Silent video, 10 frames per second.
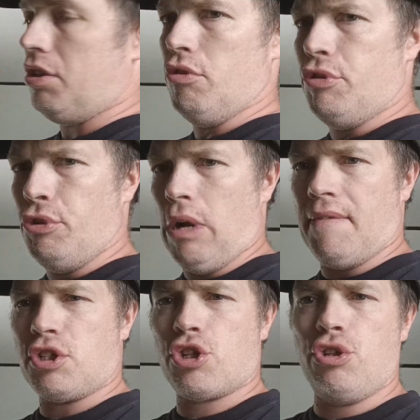you
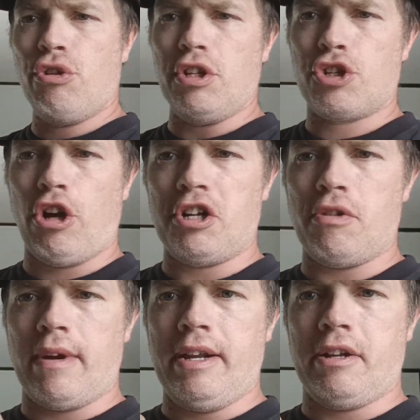can charge it
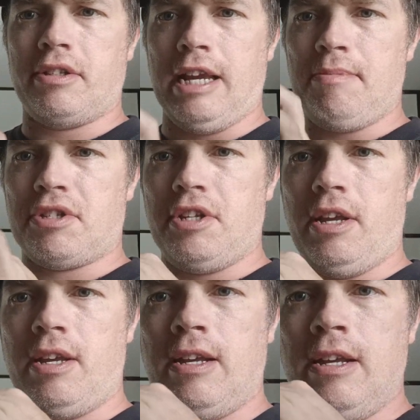right here,
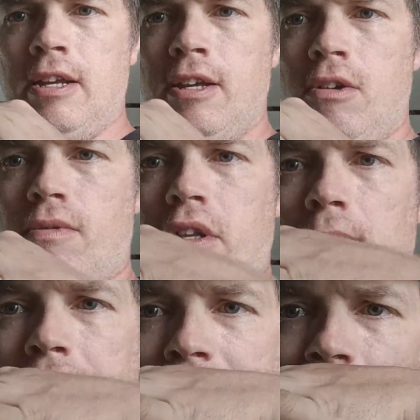Type-C, right on the
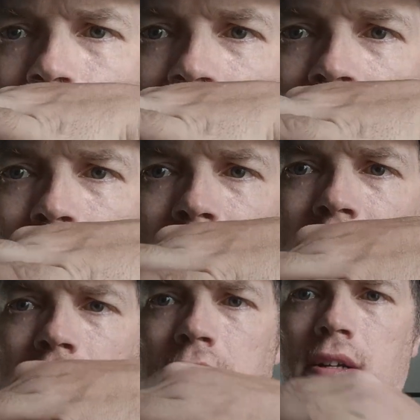back of the battery.